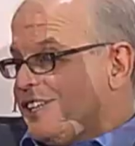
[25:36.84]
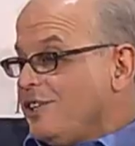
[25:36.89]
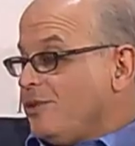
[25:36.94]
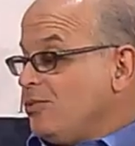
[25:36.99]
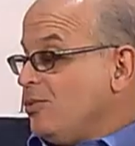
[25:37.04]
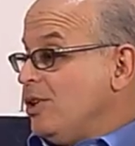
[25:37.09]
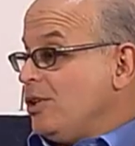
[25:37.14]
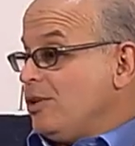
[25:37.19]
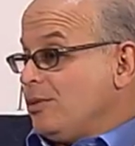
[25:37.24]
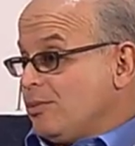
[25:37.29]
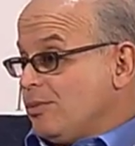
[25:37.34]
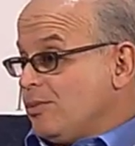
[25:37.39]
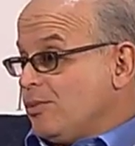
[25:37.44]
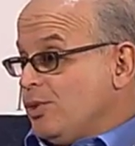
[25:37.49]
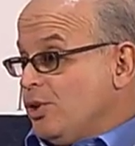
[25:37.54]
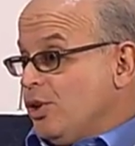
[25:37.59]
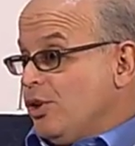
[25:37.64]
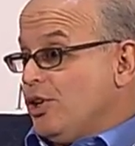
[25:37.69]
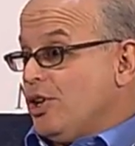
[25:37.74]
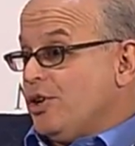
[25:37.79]
Well,
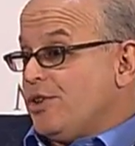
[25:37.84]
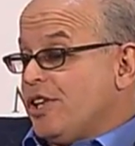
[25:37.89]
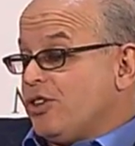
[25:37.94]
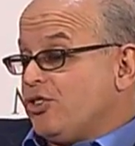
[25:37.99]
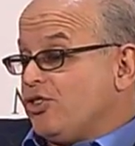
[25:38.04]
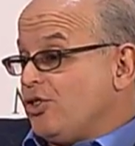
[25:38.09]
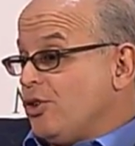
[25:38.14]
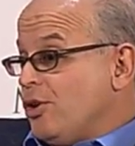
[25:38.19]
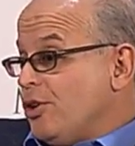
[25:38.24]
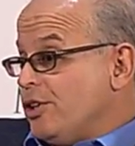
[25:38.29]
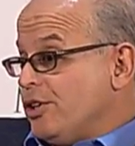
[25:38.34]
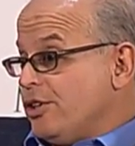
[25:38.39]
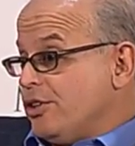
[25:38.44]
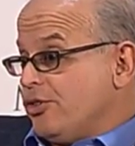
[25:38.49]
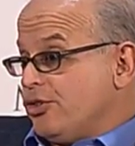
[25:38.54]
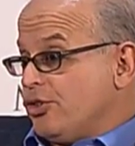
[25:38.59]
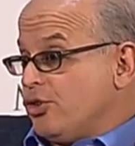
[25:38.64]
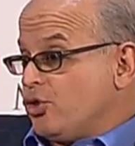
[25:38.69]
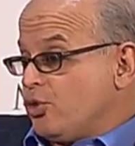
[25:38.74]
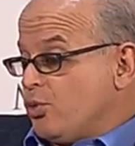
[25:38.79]
we all know that started
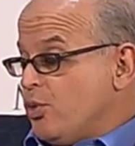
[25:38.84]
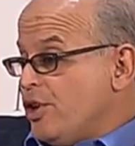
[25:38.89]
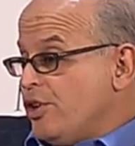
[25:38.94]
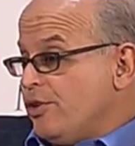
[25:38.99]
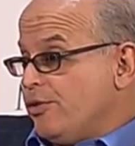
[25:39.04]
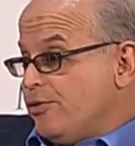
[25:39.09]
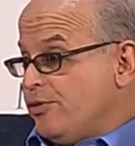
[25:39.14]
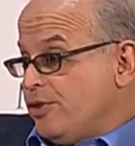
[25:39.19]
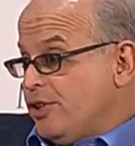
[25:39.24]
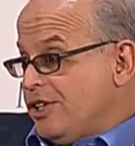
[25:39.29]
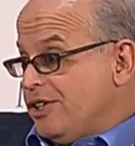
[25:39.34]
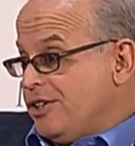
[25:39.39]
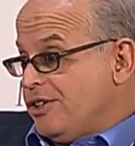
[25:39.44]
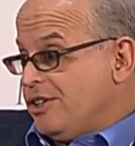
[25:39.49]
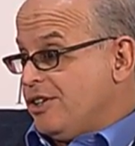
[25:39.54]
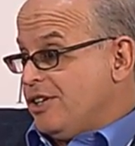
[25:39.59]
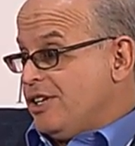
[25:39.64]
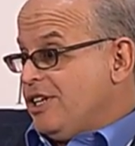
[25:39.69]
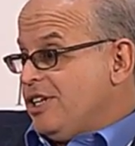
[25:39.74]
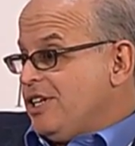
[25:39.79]
as a Twitter feed.
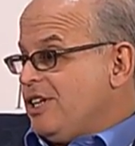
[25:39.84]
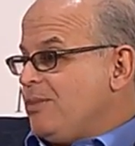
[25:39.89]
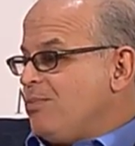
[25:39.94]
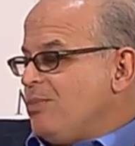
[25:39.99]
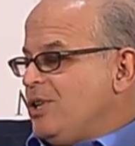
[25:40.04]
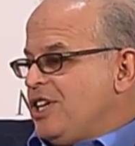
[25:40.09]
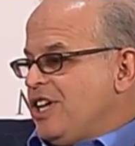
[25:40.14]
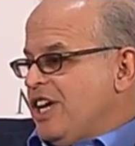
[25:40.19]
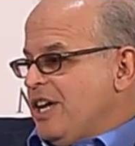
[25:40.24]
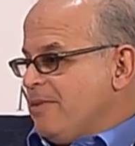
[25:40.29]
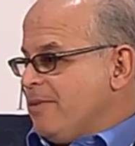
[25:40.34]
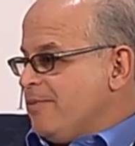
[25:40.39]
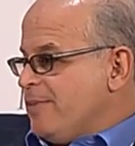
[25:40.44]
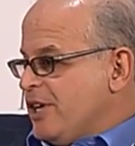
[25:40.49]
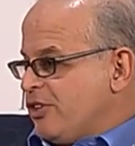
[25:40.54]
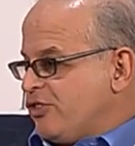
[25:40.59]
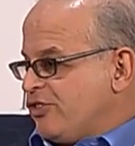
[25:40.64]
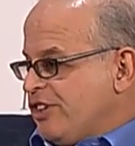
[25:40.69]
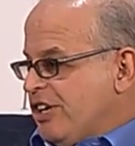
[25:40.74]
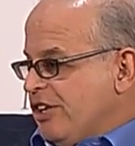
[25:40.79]
It became a
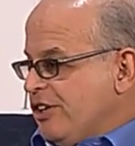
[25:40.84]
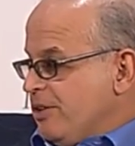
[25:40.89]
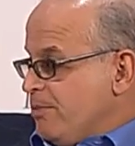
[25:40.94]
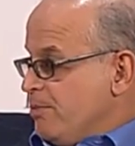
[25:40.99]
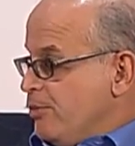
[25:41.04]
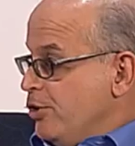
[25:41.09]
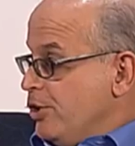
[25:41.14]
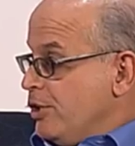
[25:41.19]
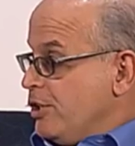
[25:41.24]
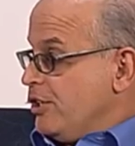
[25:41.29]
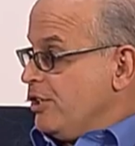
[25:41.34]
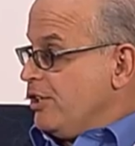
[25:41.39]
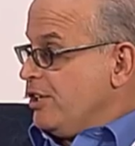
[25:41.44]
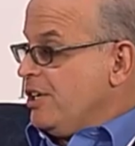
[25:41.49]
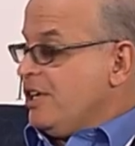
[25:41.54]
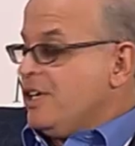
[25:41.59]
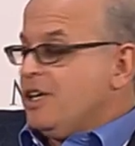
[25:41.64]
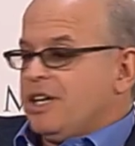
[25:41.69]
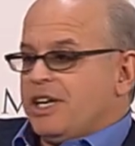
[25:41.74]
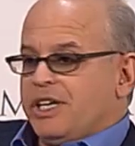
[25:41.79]
best-selling book.
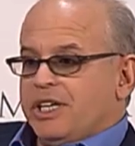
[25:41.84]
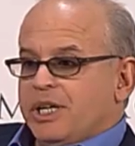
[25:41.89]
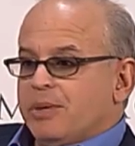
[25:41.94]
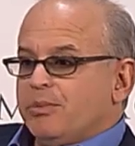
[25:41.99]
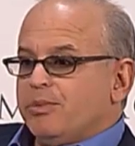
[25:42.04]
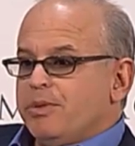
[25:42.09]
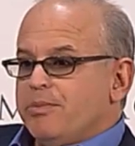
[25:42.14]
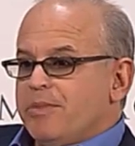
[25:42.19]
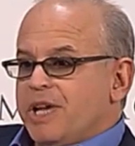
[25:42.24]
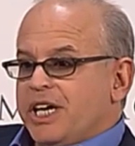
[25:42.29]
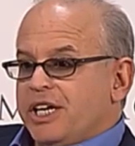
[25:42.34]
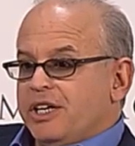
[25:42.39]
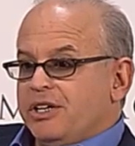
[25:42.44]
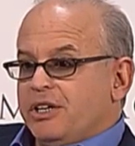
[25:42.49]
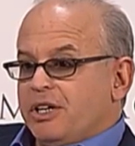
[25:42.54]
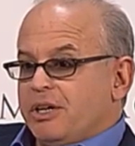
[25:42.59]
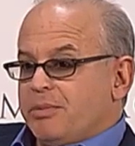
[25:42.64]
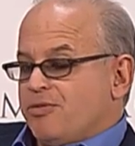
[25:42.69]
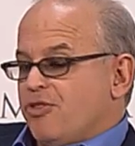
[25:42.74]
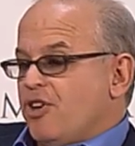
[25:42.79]
And then we made
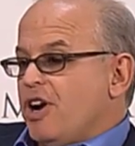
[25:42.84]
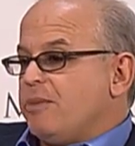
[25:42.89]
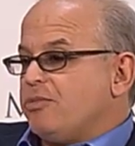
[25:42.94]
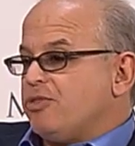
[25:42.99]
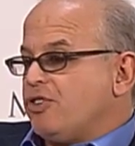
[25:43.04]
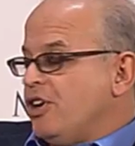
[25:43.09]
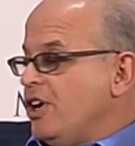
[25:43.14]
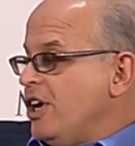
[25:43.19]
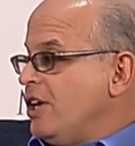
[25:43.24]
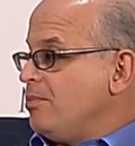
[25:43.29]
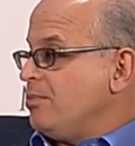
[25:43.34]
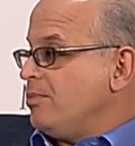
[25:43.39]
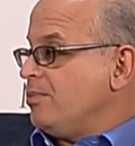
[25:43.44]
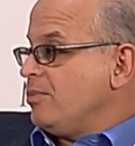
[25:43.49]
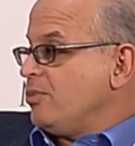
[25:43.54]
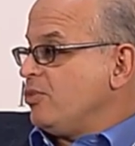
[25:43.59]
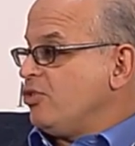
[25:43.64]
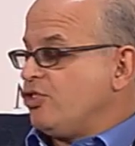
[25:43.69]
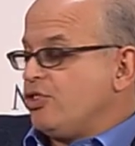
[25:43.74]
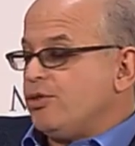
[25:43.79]
a primetime
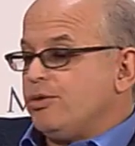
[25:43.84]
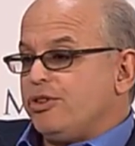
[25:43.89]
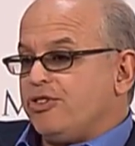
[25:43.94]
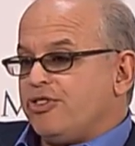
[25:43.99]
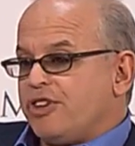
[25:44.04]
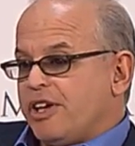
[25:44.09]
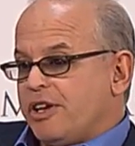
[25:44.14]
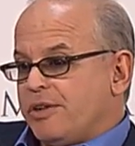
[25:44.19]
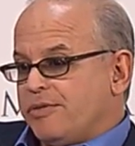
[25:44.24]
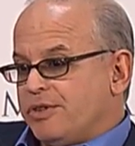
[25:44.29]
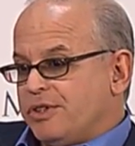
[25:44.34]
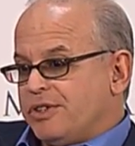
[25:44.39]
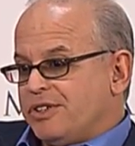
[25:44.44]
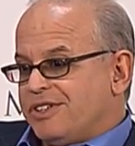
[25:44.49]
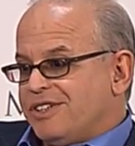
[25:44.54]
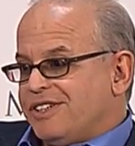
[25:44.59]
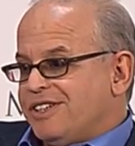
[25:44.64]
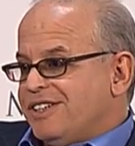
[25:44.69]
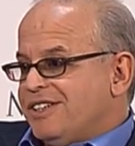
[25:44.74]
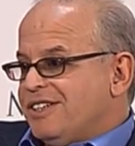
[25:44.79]
series out of it.
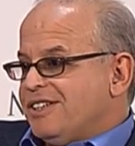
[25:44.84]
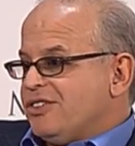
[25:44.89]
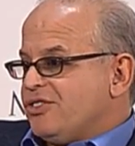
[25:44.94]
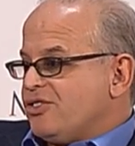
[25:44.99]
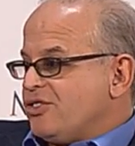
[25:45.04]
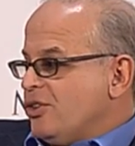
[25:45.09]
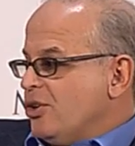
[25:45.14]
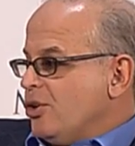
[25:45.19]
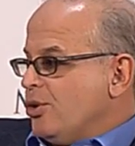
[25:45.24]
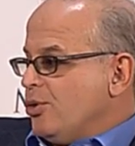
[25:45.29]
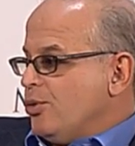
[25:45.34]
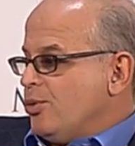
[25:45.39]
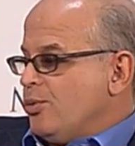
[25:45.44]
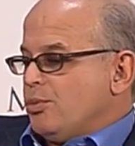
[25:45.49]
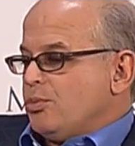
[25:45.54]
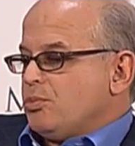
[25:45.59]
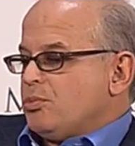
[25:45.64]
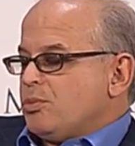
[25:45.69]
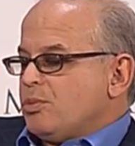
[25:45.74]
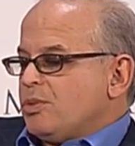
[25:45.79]
So,
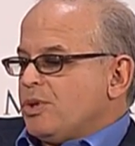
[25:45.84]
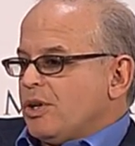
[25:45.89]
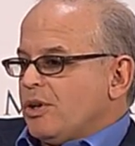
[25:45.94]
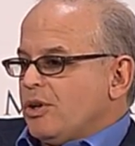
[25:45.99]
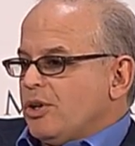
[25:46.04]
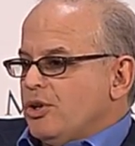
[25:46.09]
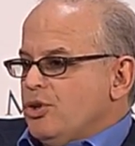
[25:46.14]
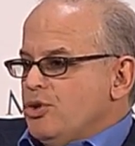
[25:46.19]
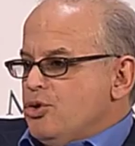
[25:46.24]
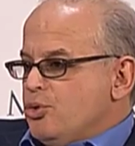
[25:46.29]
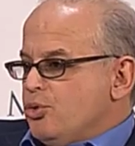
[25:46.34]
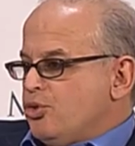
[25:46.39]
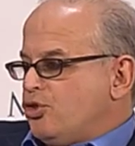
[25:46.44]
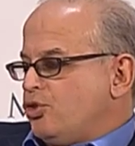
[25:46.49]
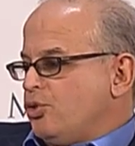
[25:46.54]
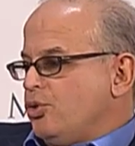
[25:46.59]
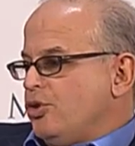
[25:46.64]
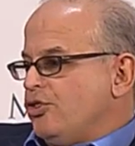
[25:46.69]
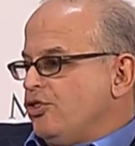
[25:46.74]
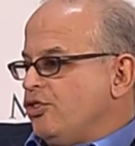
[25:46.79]
new
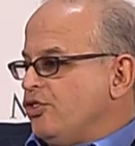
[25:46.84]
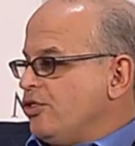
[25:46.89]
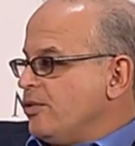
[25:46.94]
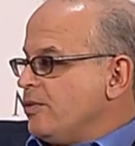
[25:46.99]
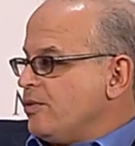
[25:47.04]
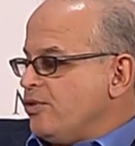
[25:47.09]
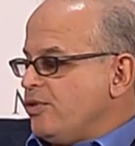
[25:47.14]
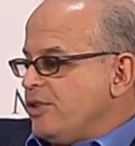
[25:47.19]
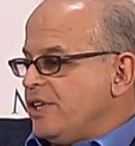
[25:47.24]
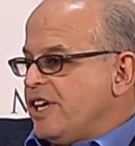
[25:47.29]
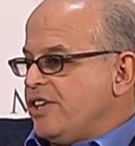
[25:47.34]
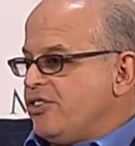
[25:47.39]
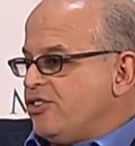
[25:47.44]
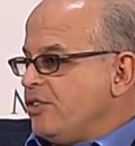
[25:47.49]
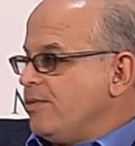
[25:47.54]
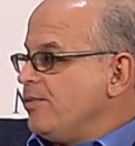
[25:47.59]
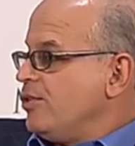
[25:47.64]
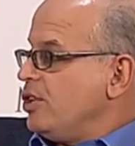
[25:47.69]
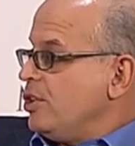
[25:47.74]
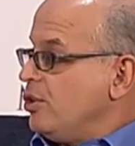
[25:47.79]
sources of
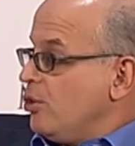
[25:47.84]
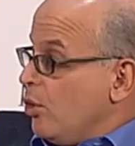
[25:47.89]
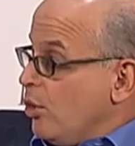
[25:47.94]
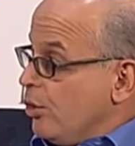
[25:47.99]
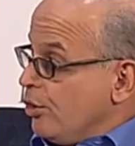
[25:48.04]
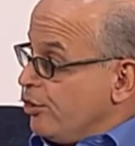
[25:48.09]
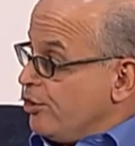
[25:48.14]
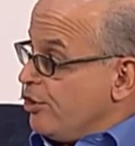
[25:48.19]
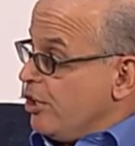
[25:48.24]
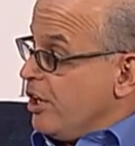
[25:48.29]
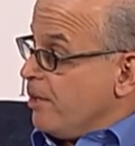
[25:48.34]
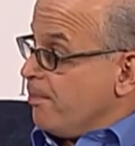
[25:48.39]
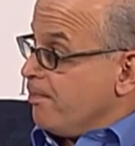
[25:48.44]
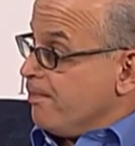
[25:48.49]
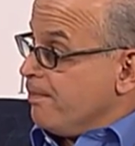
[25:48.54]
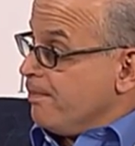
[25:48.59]
creativity all the time.